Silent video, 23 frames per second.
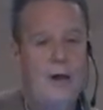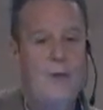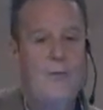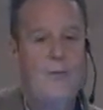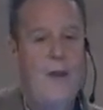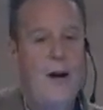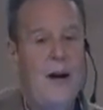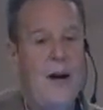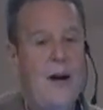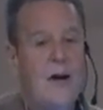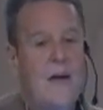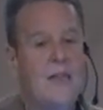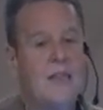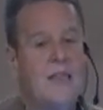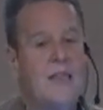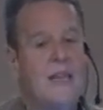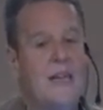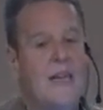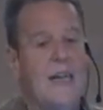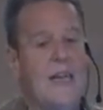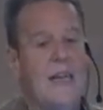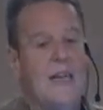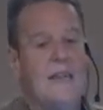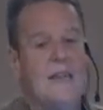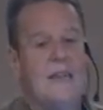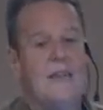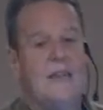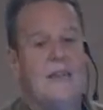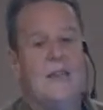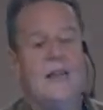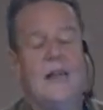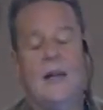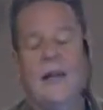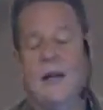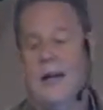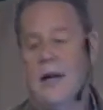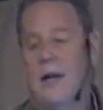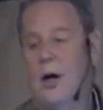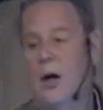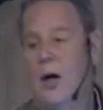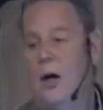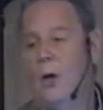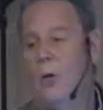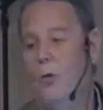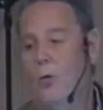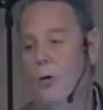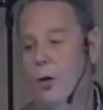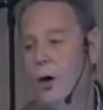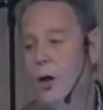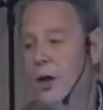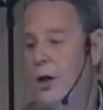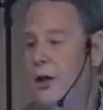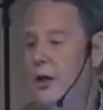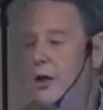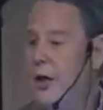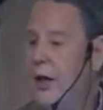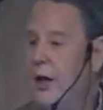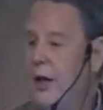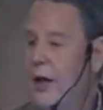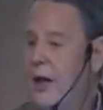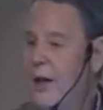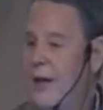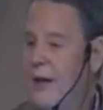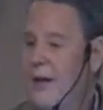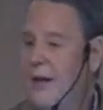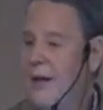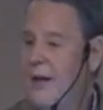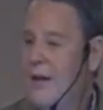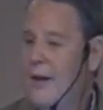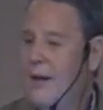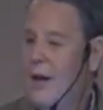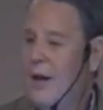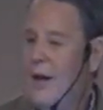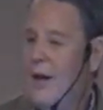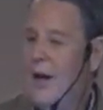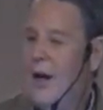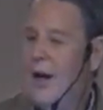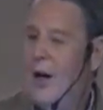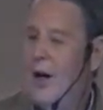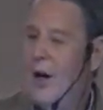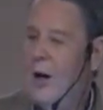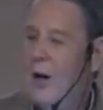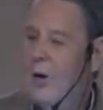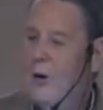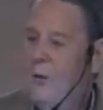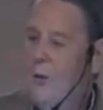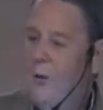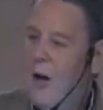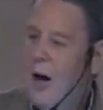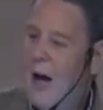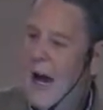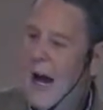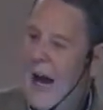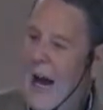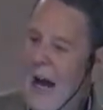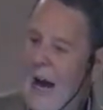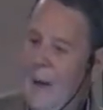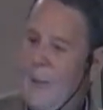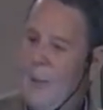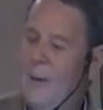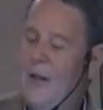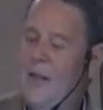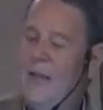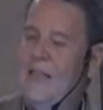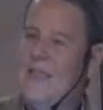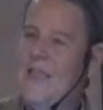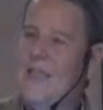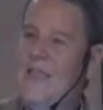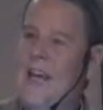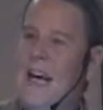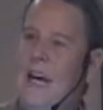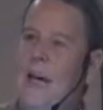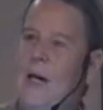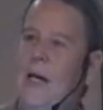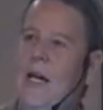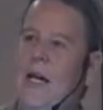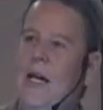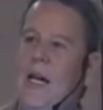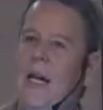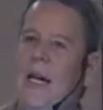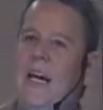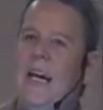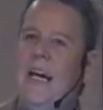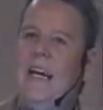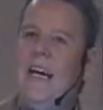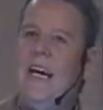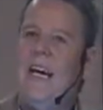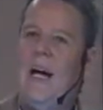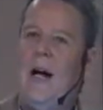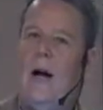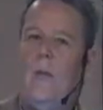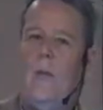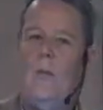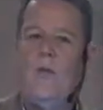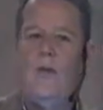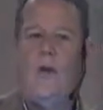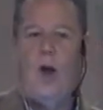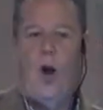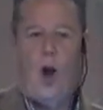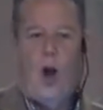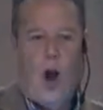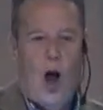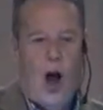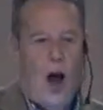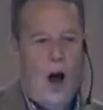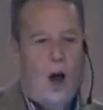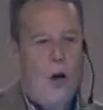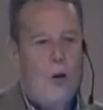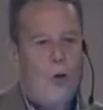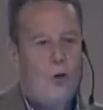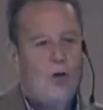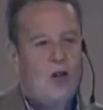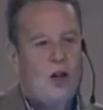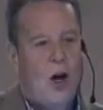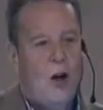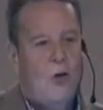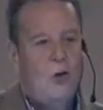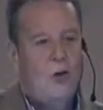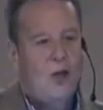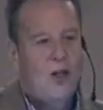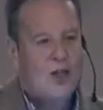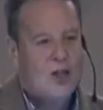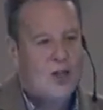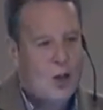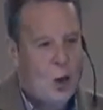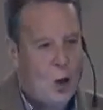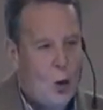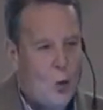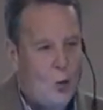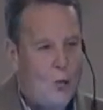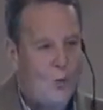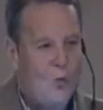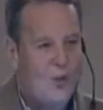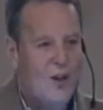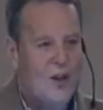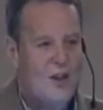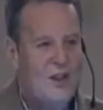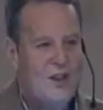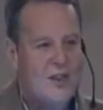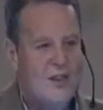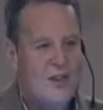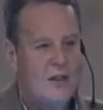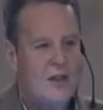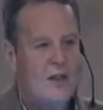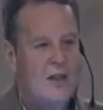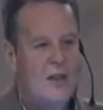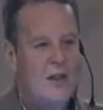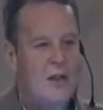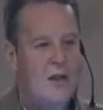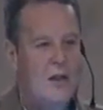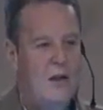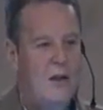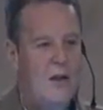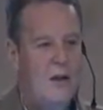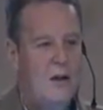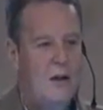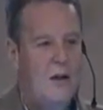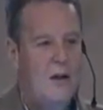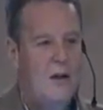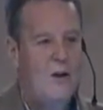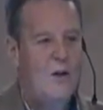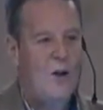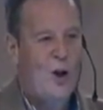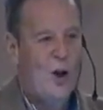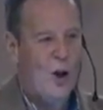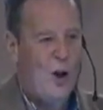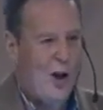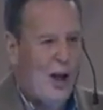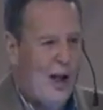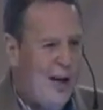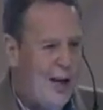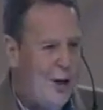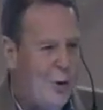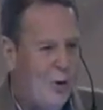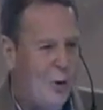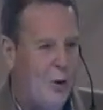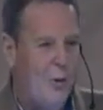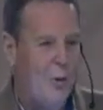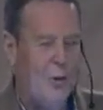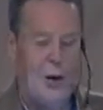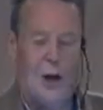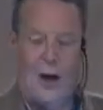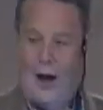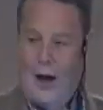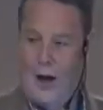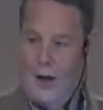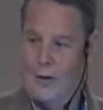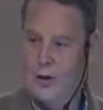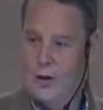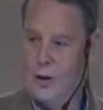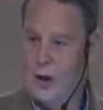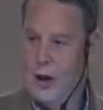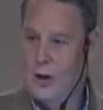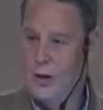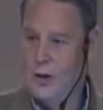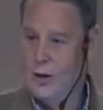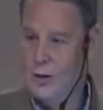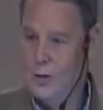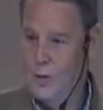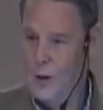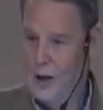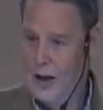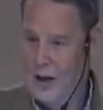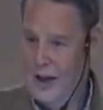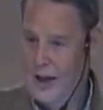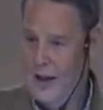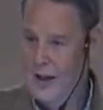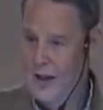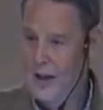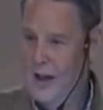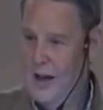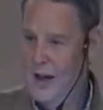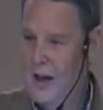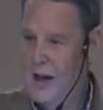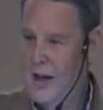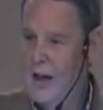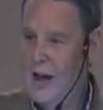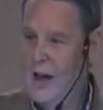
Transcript: But the Pharisees would, uh, uh, what happened is they kept the laws on the surface, the letter of the law, so to speak,